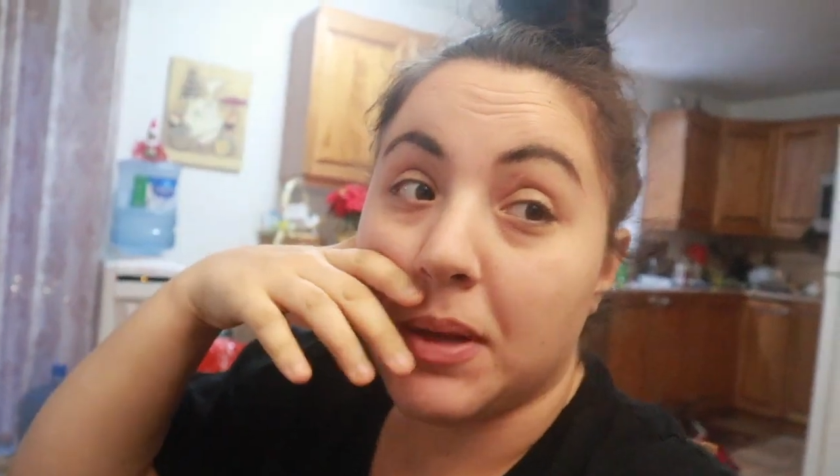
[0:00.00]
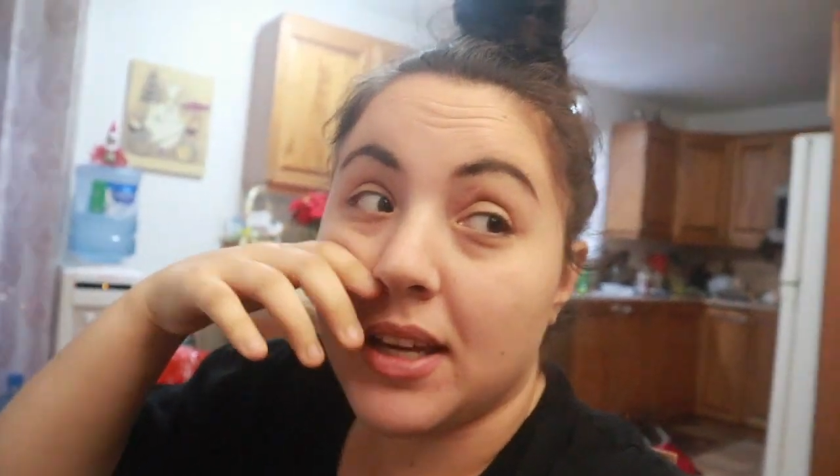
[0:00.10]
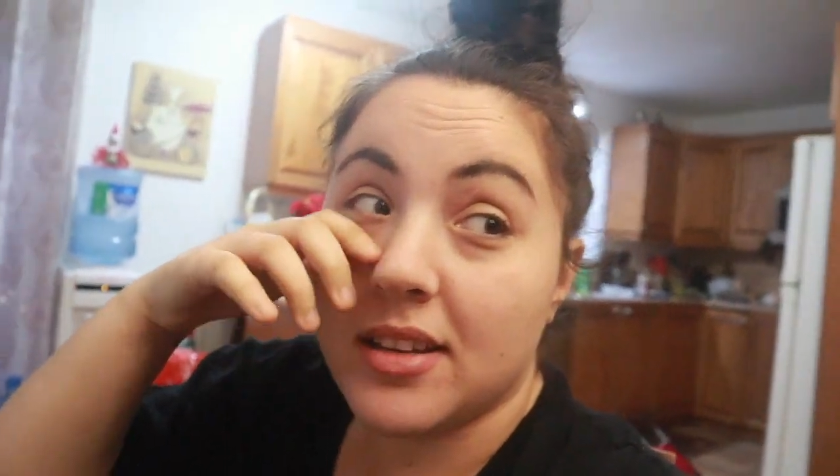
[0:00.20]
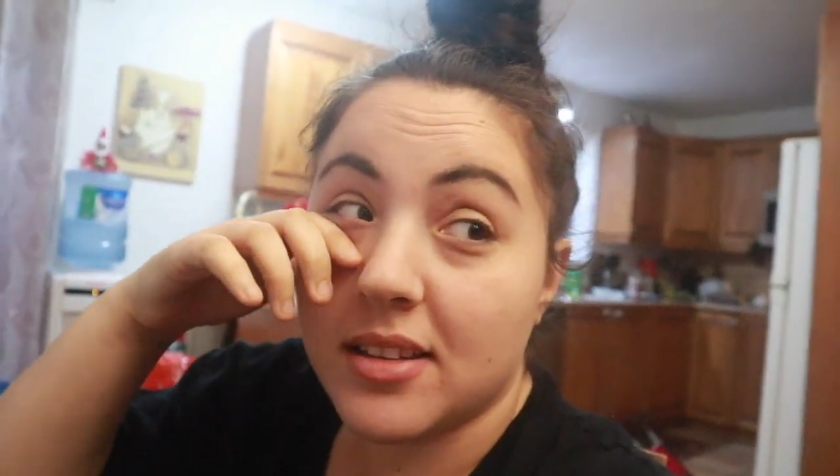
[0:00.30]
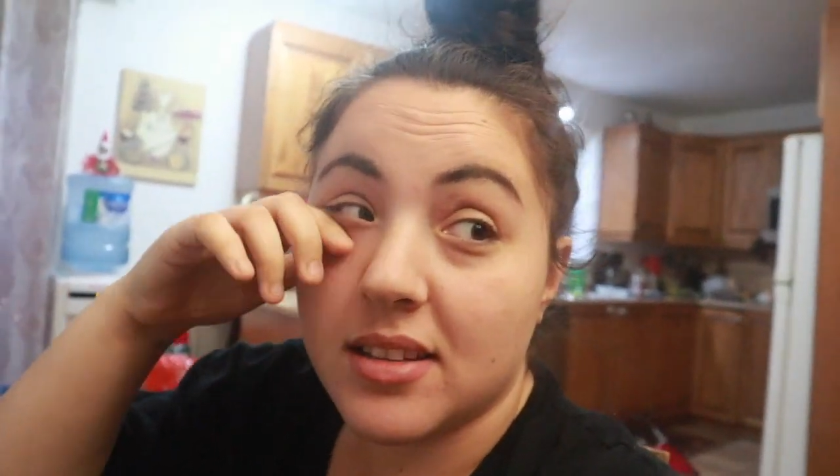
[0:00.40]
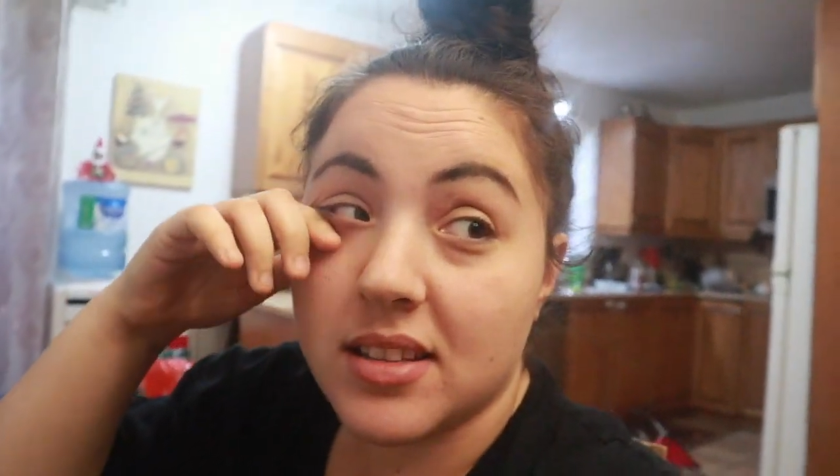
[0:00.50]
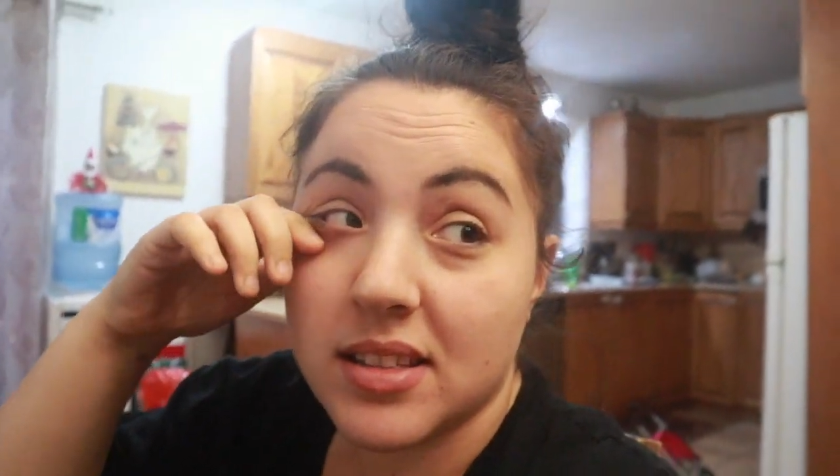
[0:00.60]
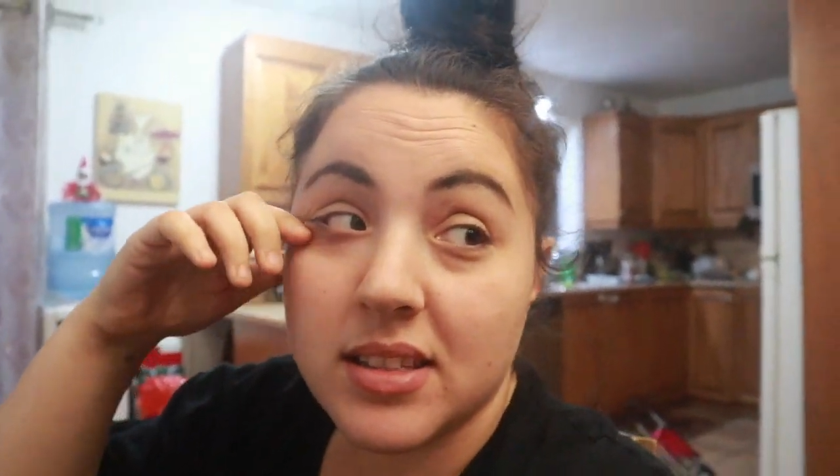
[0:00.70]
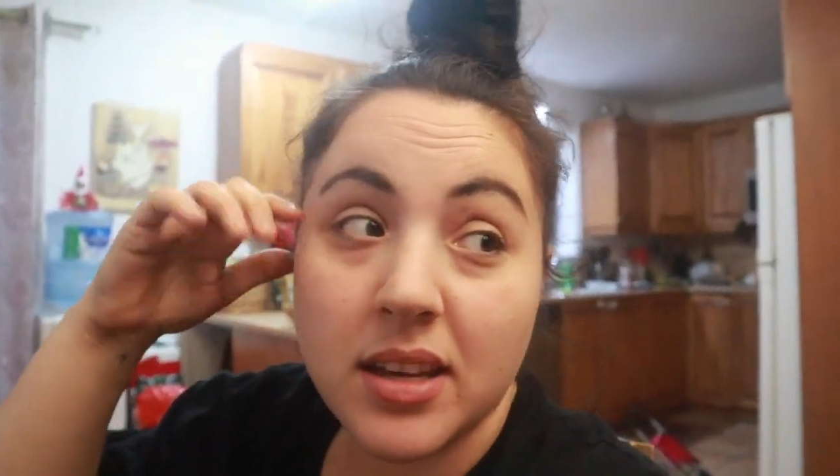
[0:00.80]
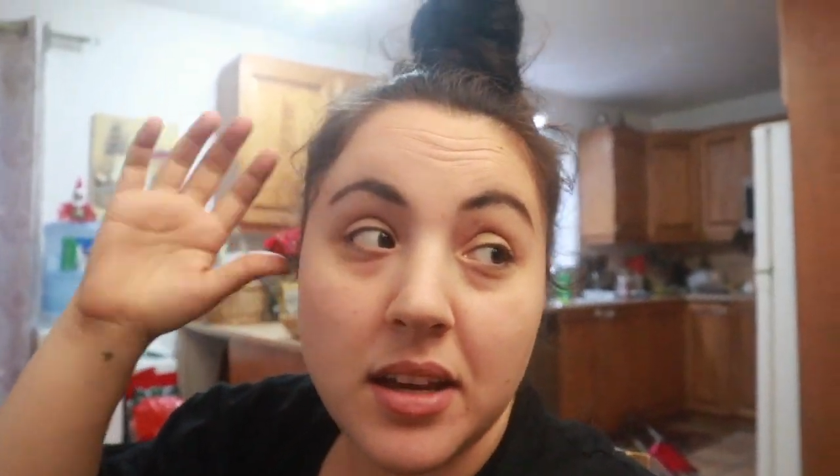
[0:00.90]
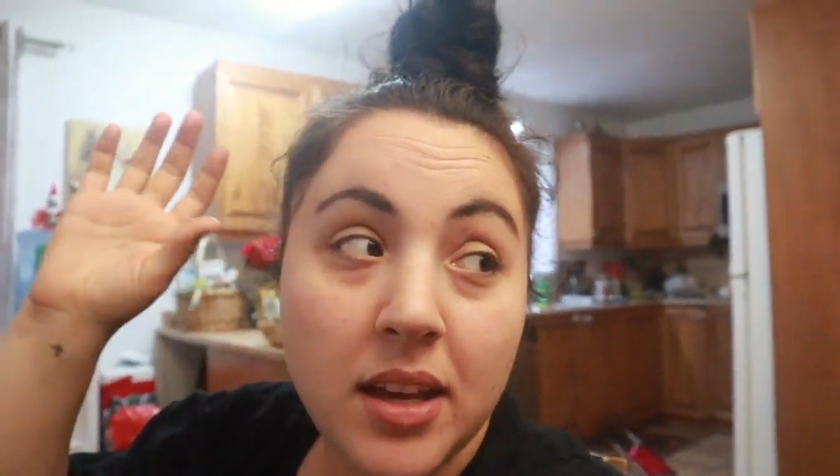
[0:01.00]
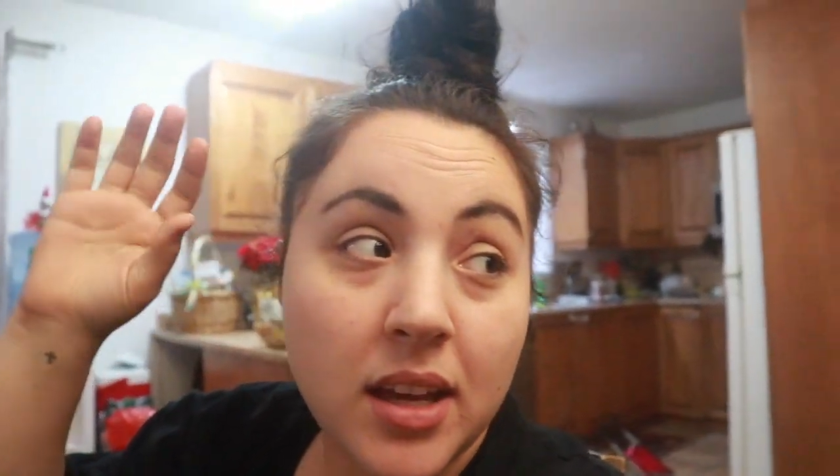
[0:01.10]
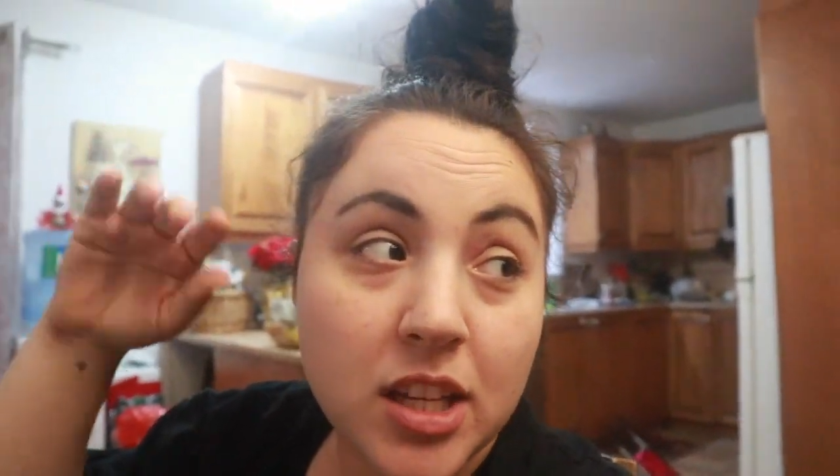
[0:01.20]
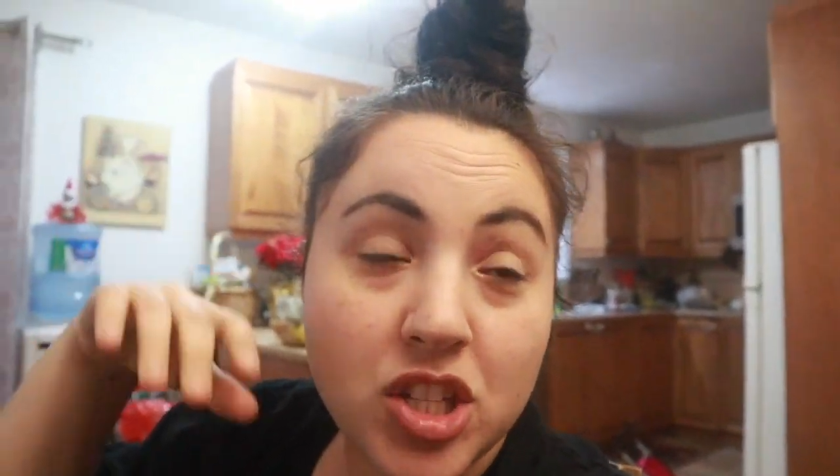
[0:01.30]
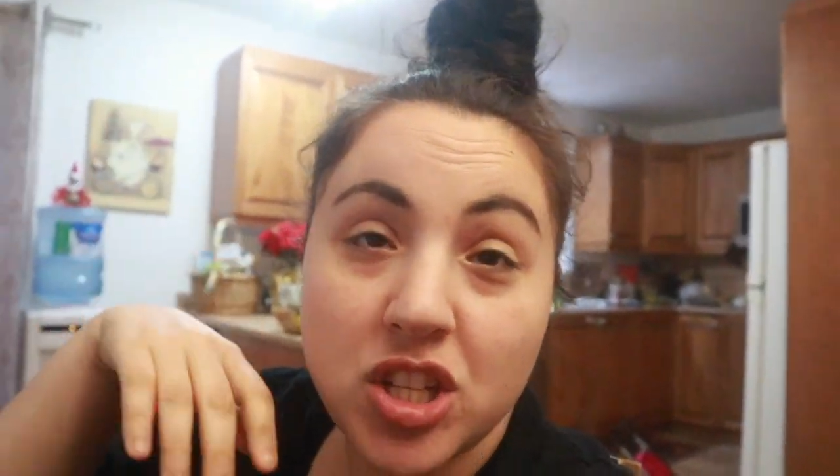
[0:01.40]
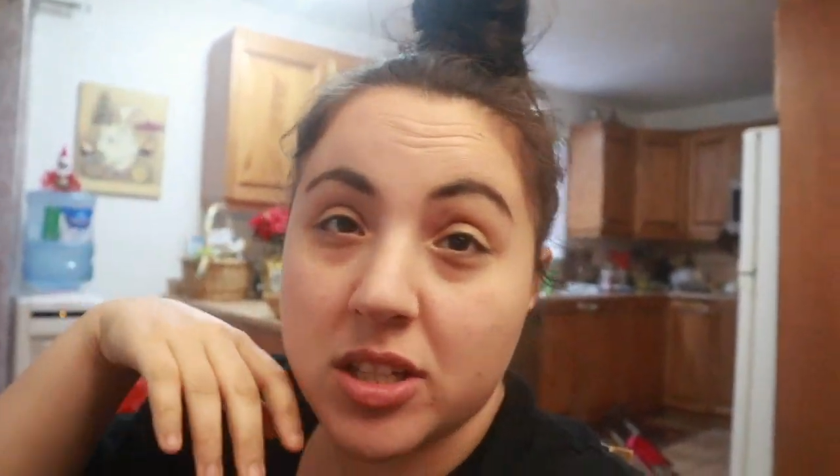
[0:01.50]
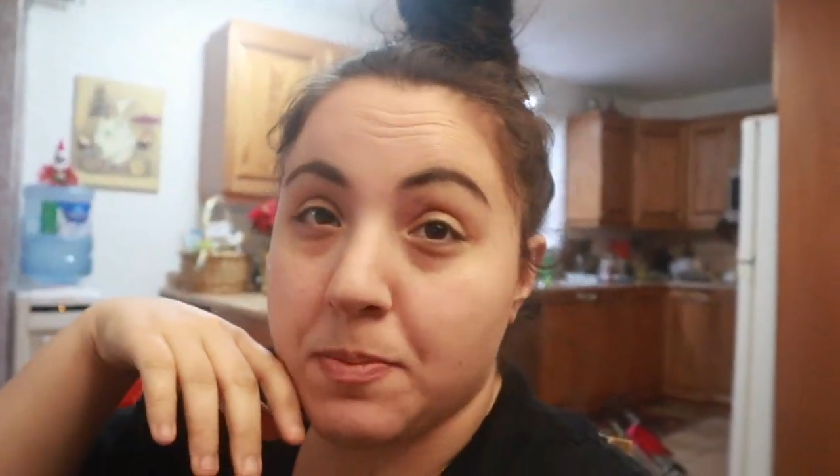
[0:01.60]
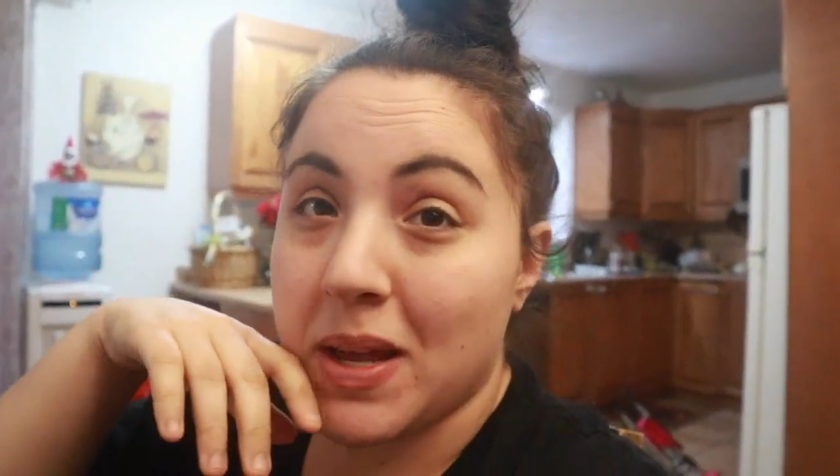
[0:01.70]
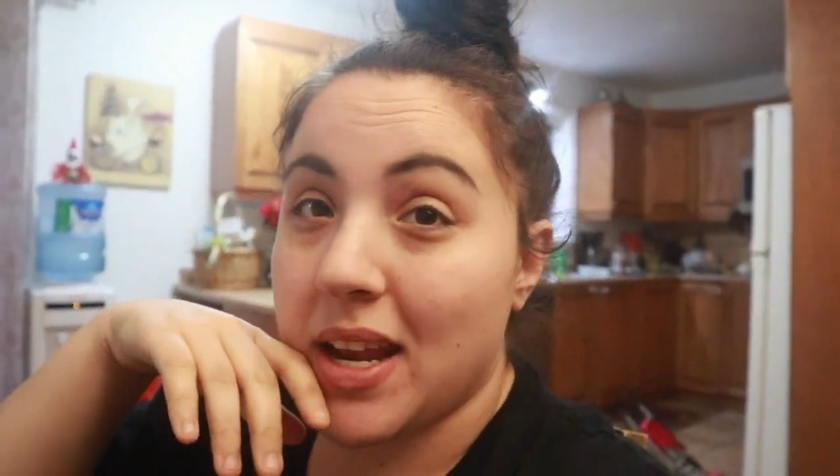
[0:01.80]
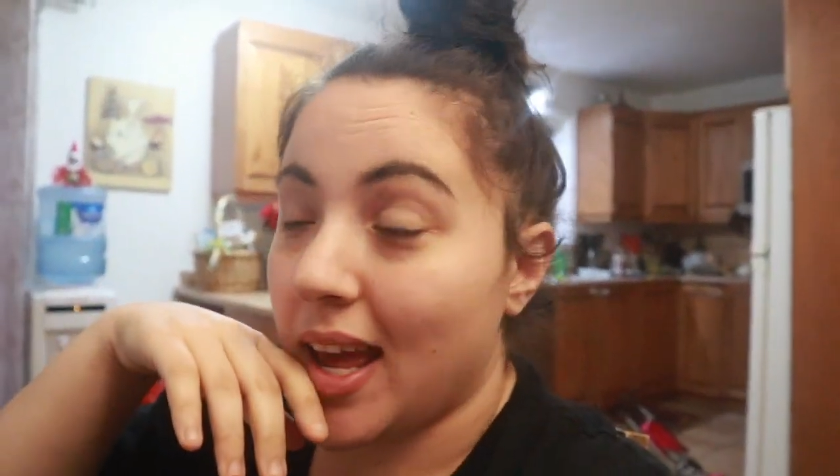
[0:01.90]
because it's
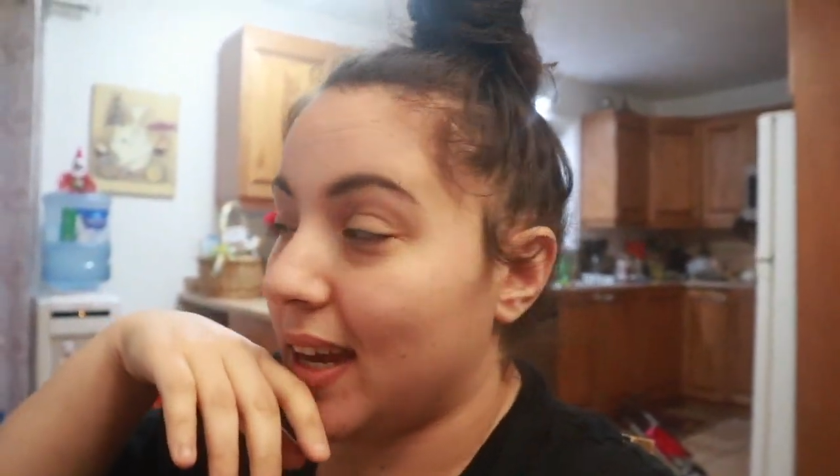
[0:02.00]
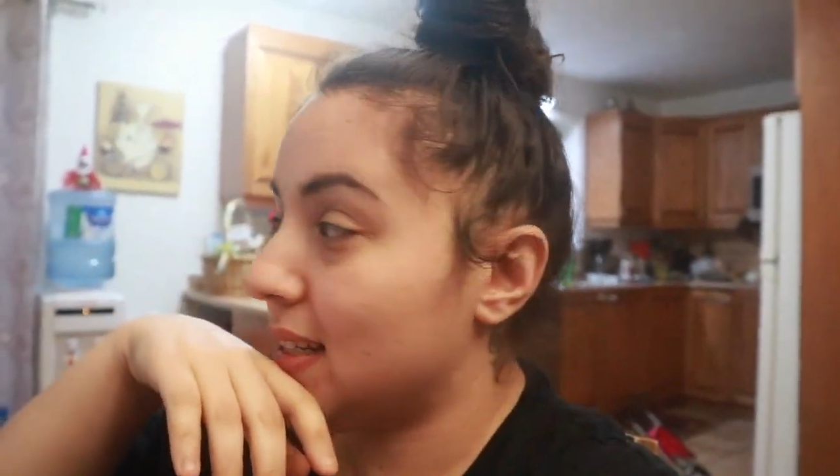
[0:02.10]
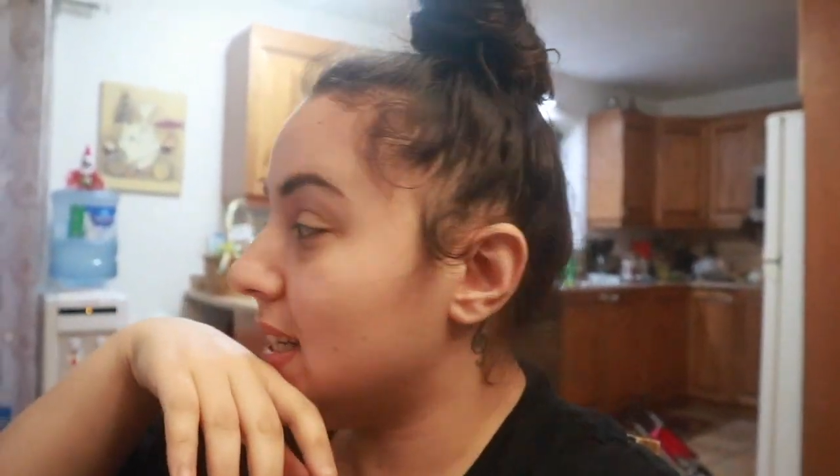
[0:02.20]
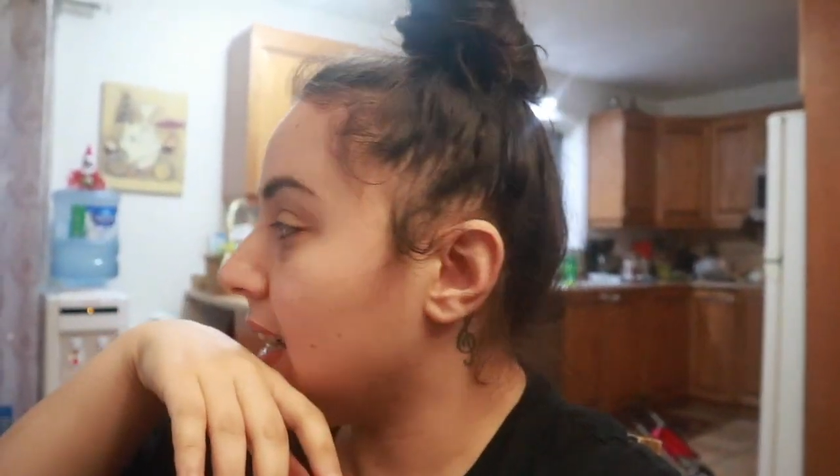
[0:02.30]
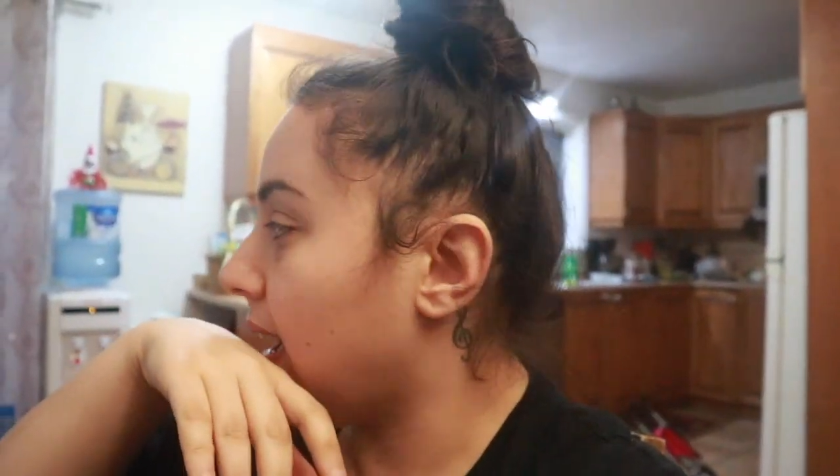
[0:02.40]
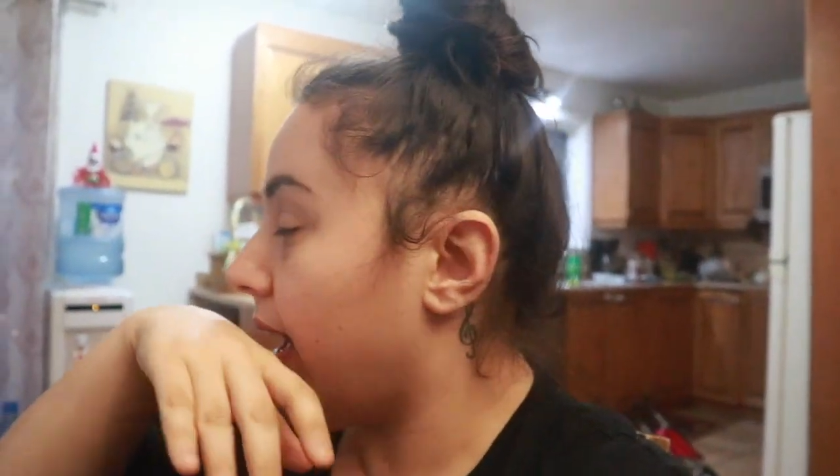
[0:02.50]
just been hectic.